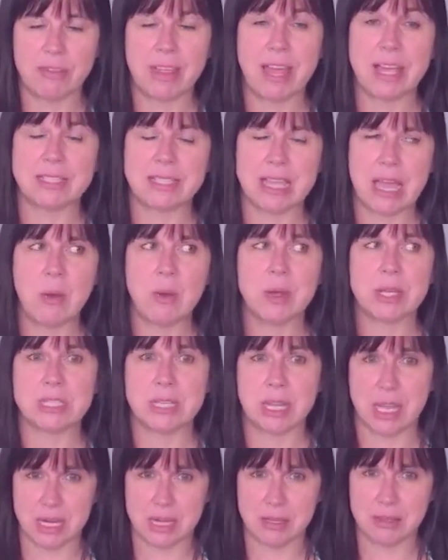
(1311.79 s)
That's how
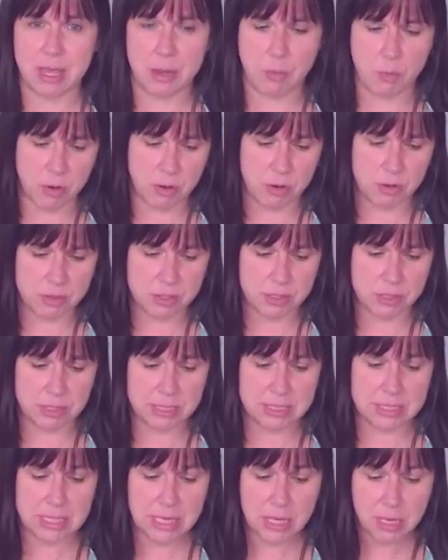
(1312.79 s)
excited they were
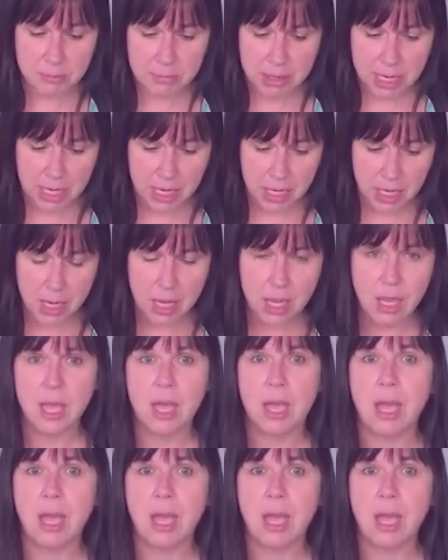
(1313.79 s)
to see me